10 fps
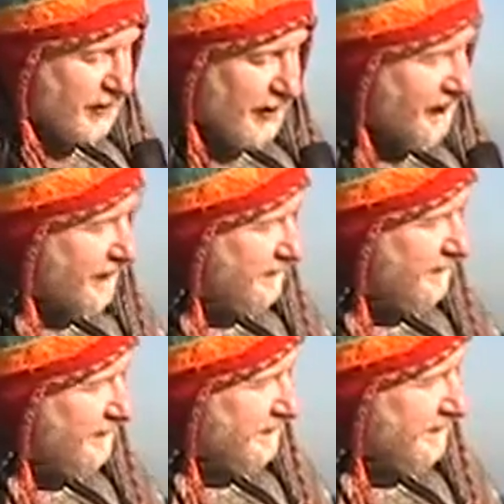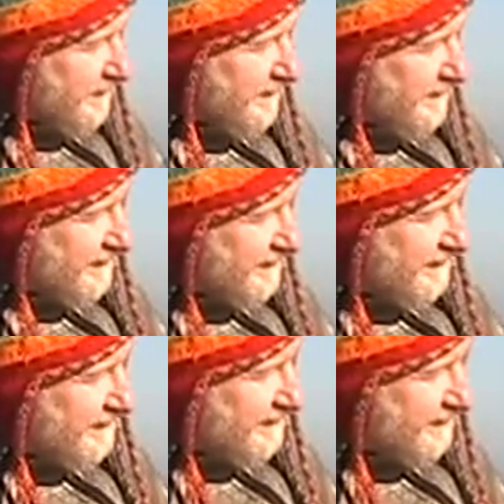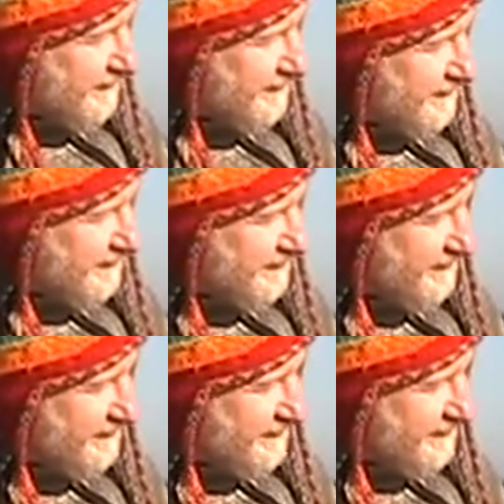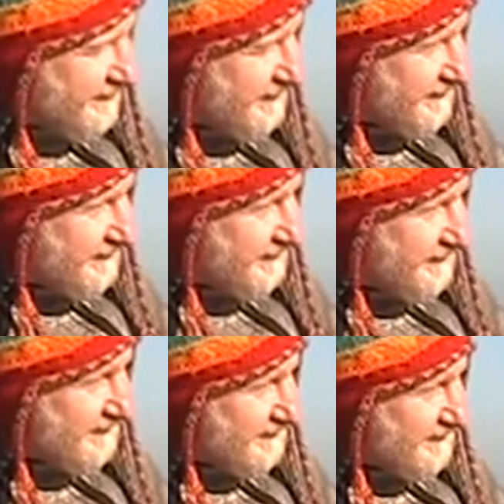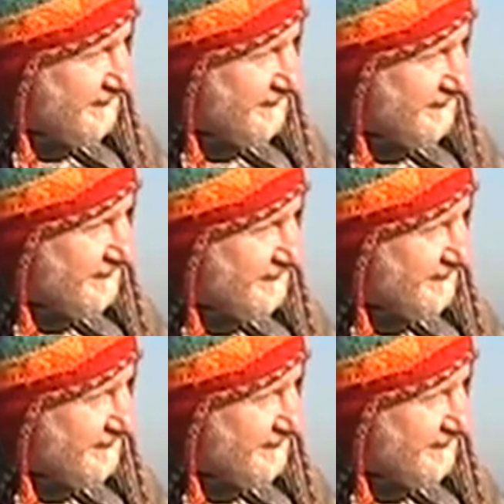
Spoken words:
No words are spoken by the person on screen.